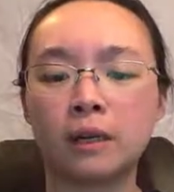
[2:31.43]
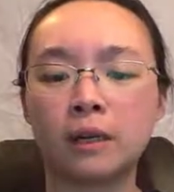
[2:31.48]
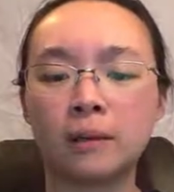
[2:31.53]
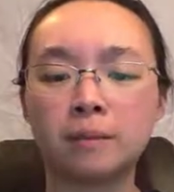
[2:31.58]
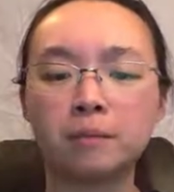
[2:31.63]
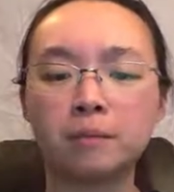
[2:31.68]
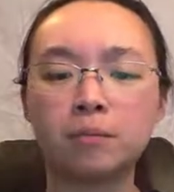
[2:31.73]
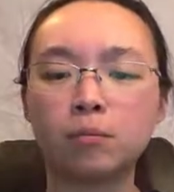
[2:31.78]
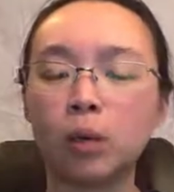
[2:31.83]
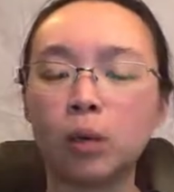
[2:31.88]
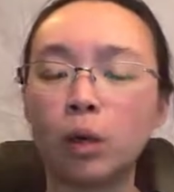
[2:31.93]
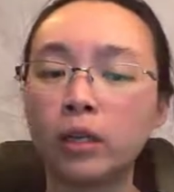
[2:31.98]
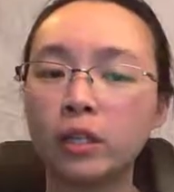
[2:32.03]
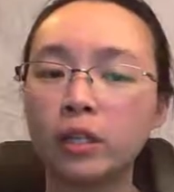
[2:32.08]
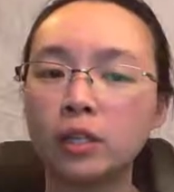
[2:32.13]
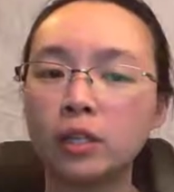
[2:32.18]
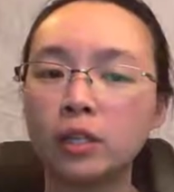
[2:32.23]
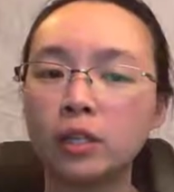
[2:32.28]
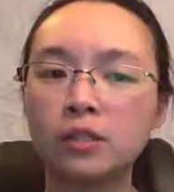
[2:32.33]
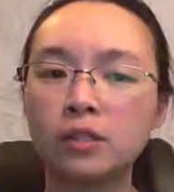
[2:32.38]

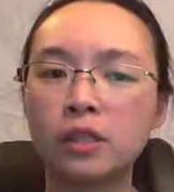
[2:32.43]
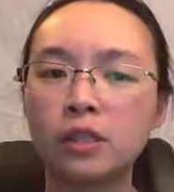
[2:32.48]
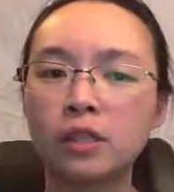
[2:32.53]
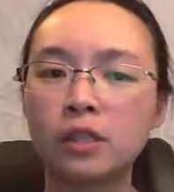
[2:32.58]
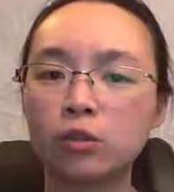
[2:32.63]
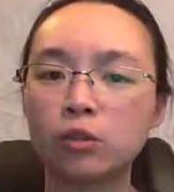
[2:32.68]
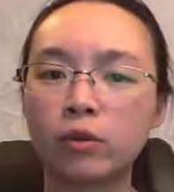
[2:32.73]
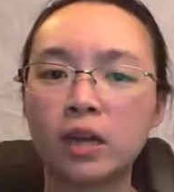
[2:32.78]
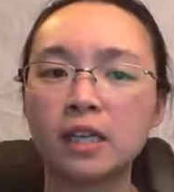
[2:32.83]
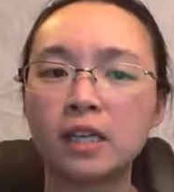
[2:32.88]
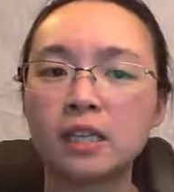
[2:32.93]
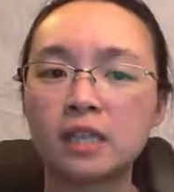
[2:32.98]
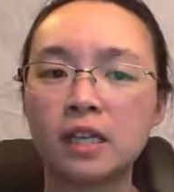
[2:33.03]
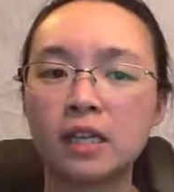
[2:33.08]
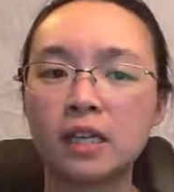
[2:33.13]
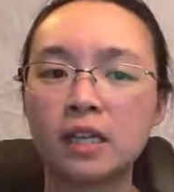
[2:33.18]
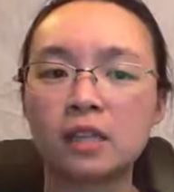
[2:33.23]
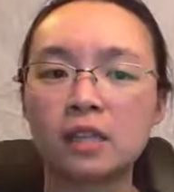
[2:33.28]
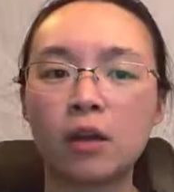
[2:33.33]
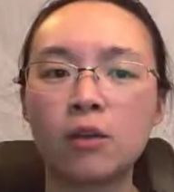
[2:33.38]
molecules that you're trying to
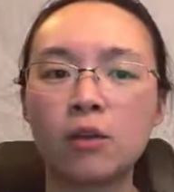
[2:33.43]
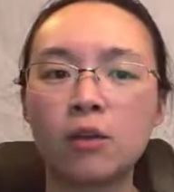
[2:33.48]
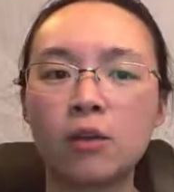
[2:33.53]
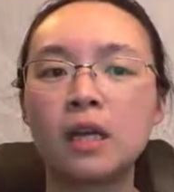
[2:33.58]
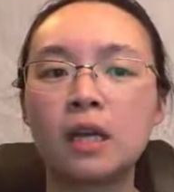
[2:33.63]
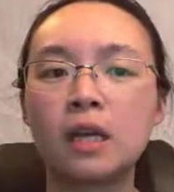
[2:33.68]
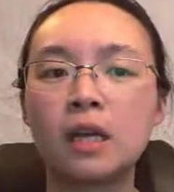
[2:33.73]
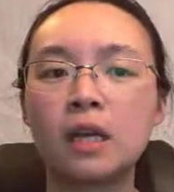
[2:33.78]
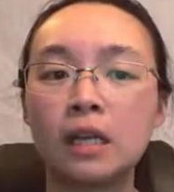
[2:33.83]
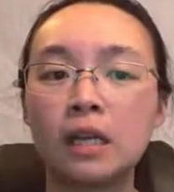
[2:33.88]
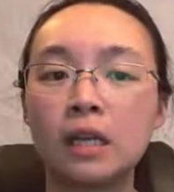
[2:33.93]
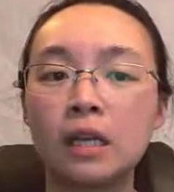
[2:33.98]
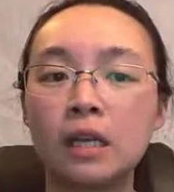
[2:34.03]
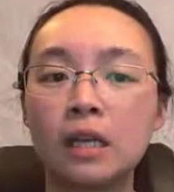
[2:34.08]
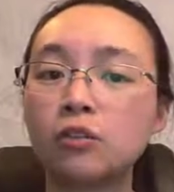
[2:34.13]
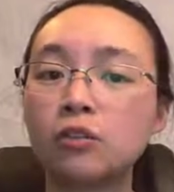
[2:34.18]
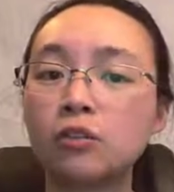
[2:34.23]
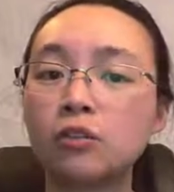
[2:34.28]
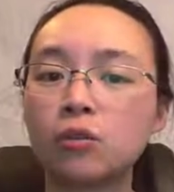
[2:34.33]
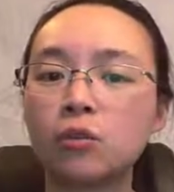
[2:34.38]
test out
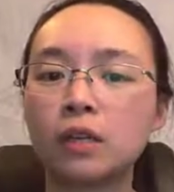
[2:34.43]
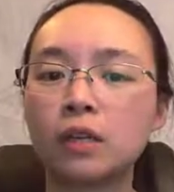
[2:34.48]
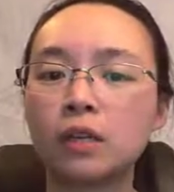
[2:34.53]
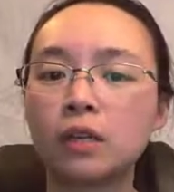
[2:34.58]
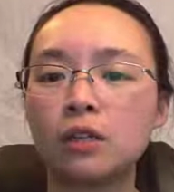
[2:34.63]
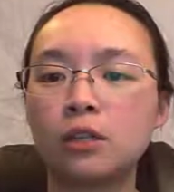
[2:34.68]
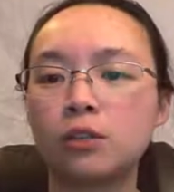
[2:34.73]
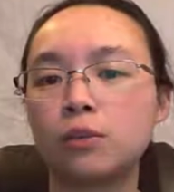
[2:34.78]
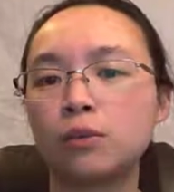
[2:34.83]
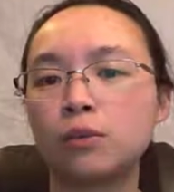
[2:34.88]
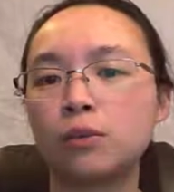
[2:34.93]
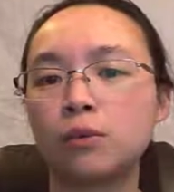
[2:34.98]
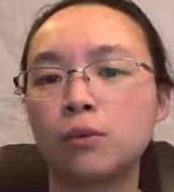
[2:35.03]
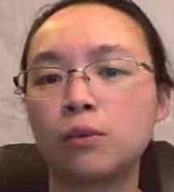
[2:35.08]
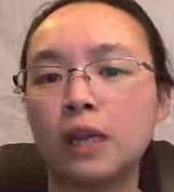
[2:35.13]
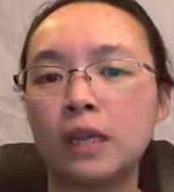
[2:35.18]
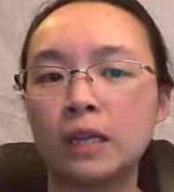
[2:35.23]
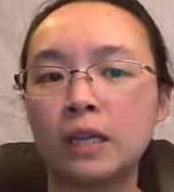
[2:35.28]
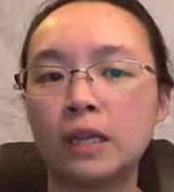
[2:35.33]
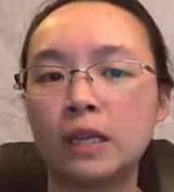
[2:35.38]
insert into
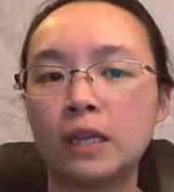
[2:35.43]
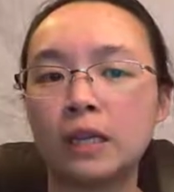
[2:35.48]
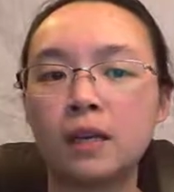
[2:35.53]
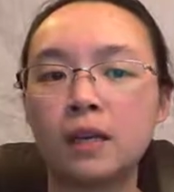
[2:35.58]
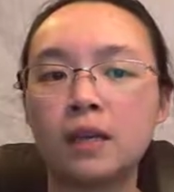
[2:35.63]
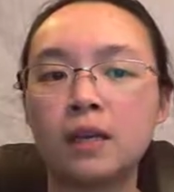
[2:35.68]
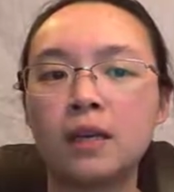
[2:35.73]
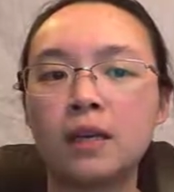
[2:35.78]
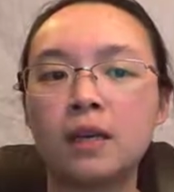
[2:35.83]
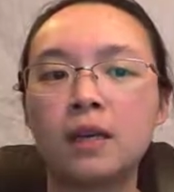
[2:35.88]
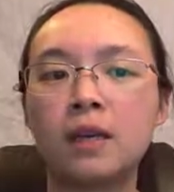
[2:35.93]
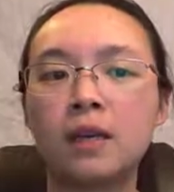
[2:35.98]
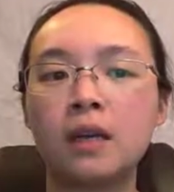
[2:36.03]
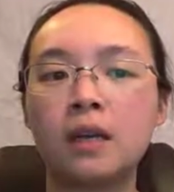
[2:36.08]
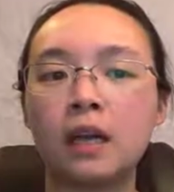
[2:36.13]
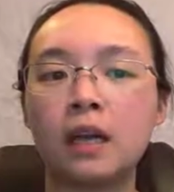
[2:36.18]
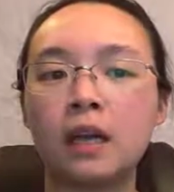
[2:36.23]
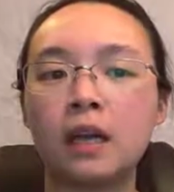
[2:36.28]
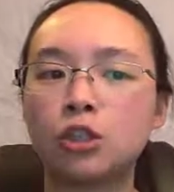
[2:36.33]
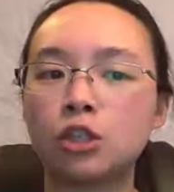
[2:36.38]
a lipid
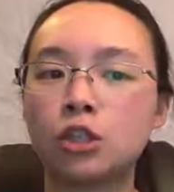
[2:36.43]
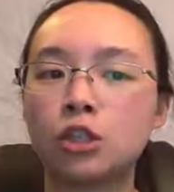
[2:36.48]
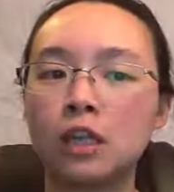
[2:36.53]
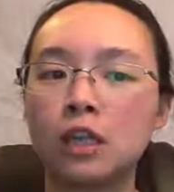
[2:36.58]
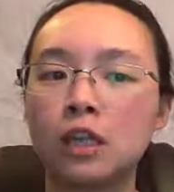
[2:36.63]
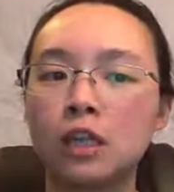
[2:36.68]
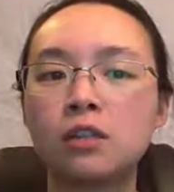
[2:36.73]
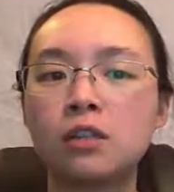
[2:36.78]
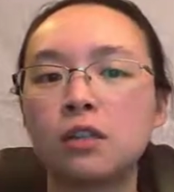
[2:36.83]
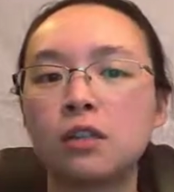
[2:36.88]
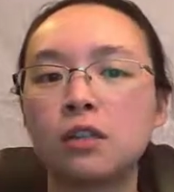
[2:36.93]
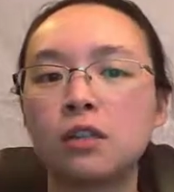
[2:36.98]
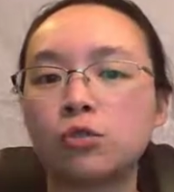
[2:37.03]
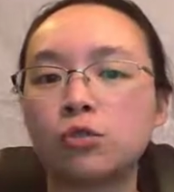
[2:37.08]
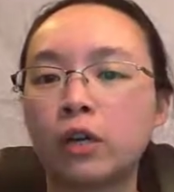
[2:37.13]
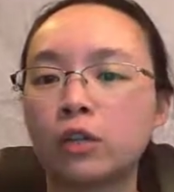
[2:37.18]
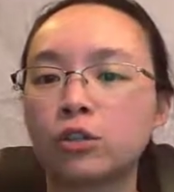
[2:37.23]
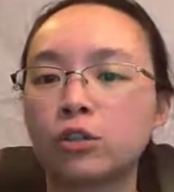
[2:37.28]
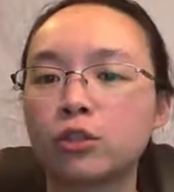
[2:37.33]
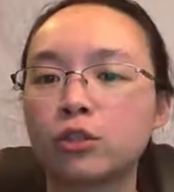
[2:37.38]
and change the
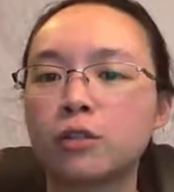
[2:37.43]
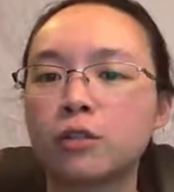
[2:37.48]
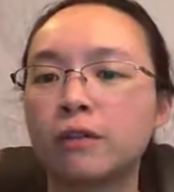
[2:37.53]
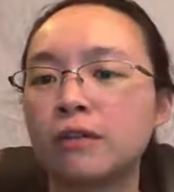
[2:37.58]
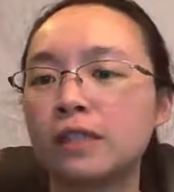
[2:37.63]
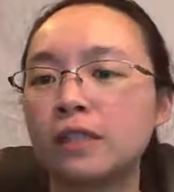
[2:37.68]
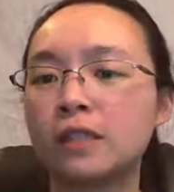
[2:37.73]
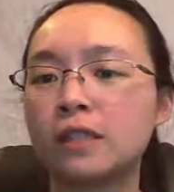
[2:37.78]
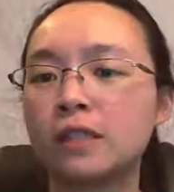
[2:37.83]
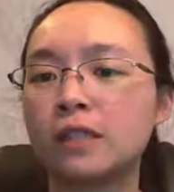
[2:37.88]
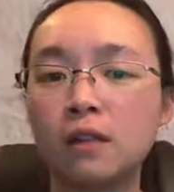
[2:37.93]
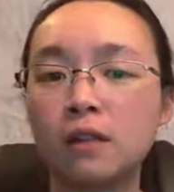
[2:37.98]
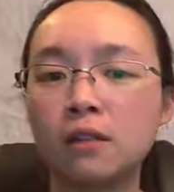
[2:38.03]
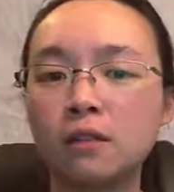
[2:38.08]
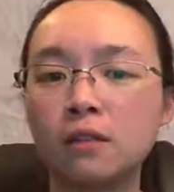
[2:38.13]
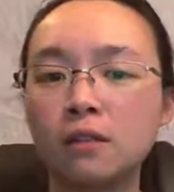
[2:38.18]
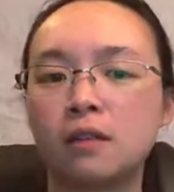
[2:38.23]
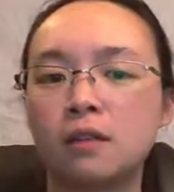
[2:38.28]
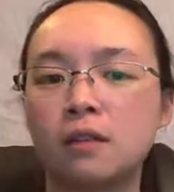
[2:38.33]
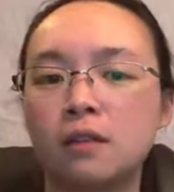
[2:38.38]
structure of the
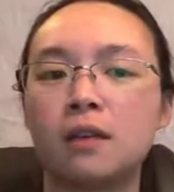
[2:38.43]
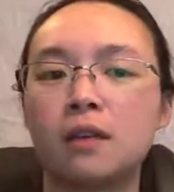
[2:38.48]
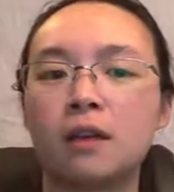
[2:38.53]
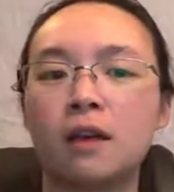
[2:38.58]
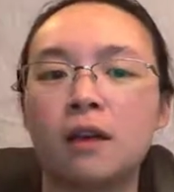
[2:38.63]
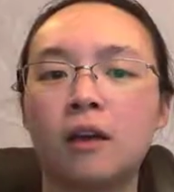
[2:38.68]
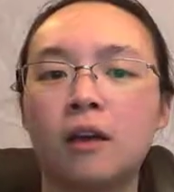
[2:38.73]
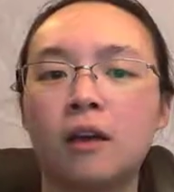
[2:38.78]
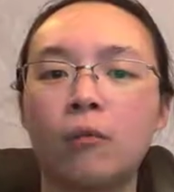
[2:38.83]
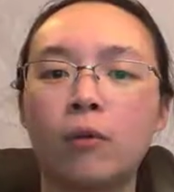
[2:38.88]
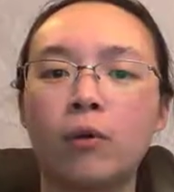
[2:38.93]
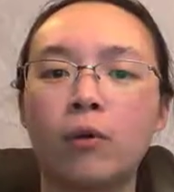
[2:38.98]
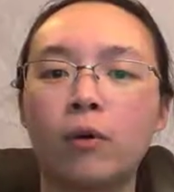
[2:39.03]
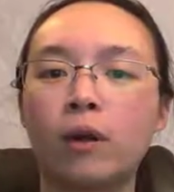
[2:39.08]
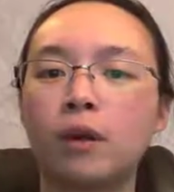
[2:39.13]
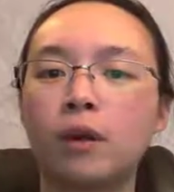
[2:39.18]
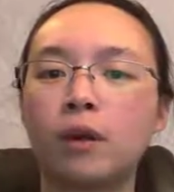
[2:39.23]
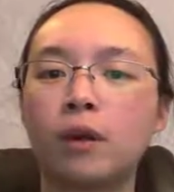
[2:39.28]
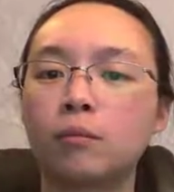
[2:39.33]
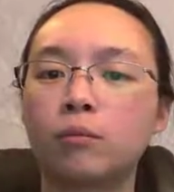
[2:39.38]
tails
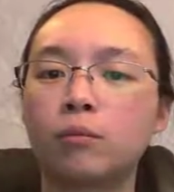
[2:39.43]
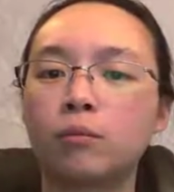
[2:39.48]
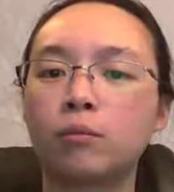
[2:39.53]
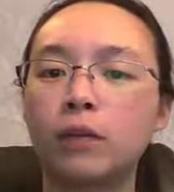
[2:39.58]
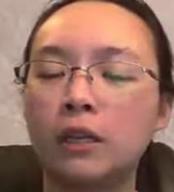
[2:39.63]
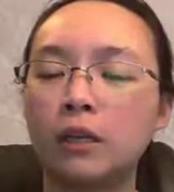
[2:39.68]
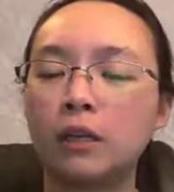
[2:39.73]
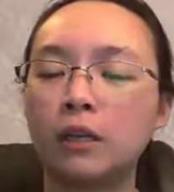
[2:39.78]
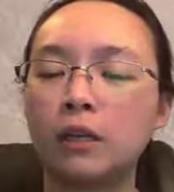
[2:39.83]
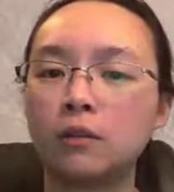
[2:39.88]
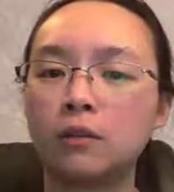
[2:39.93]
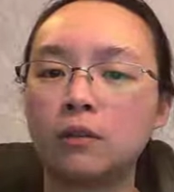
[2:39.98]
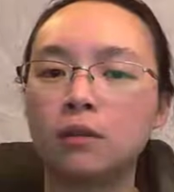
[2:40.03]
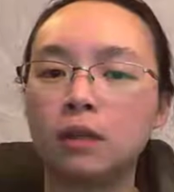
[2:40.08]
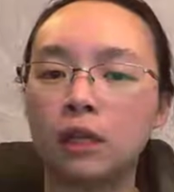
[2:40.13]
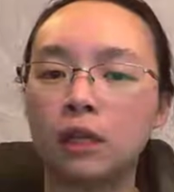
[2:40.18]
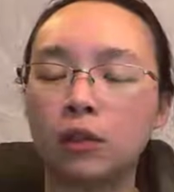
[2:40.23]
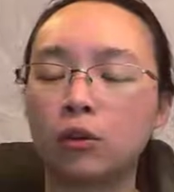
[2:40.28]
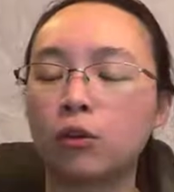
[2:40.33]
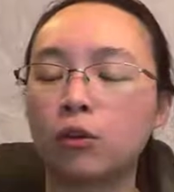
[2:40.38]
or
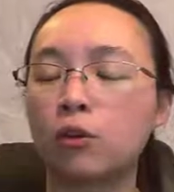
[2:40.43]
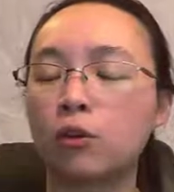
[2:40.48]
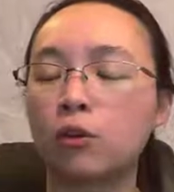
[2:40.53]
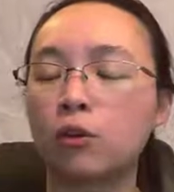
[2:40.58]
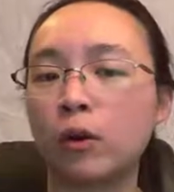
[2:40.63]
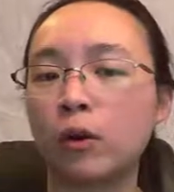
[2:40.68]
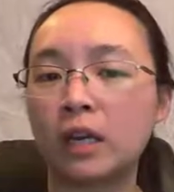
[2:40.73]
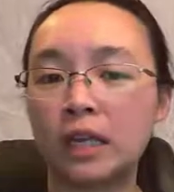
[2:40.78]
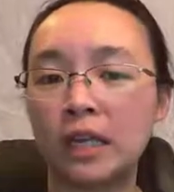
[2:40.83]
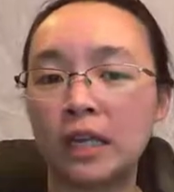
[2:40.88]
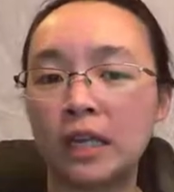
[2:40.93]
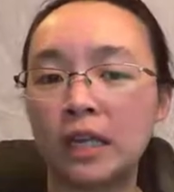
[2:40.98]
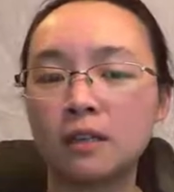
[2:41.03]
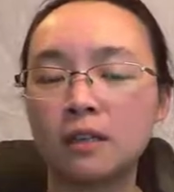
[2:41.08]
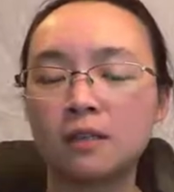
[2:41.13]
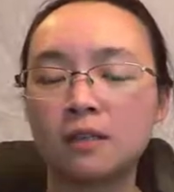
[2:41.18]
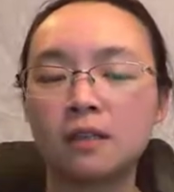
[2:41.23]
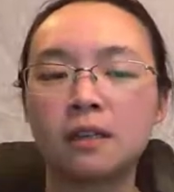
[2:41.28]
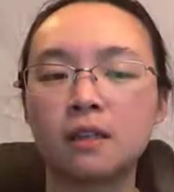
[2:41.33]
incur more kinks,